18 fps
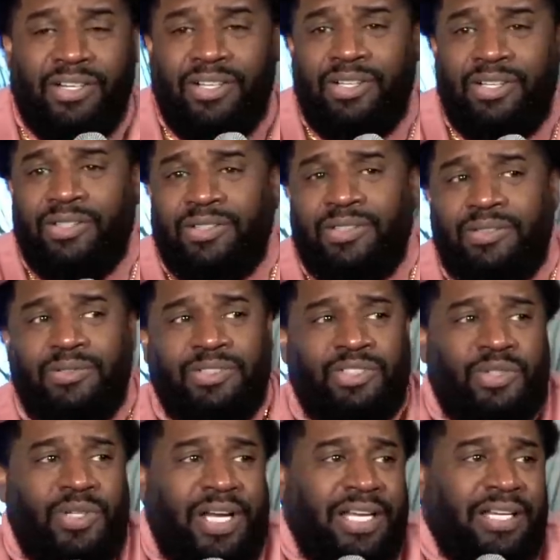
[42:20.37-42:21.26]
A
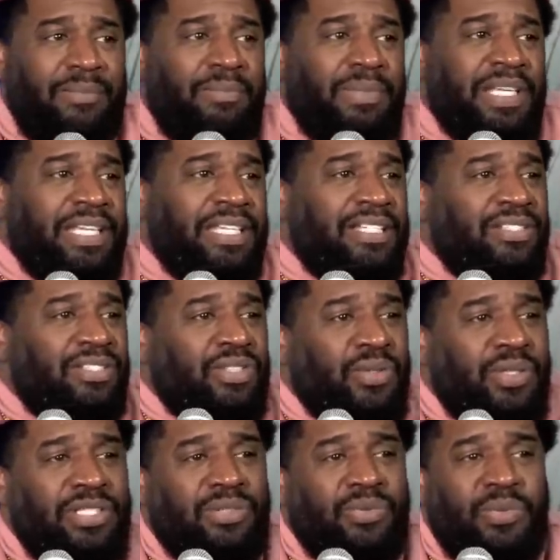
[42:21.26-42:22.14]
girl trying to be
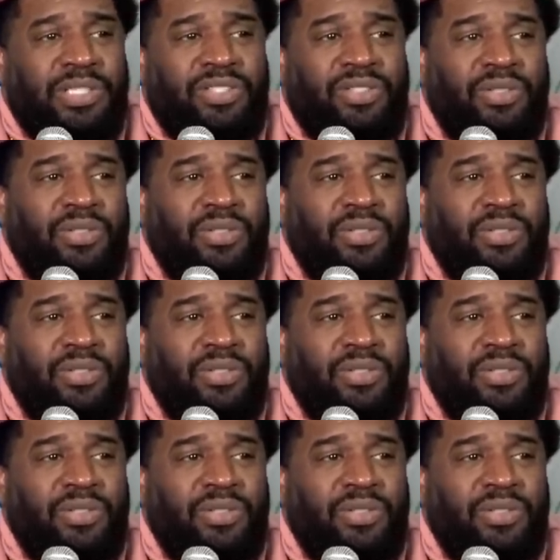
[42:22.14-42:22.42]
in the streets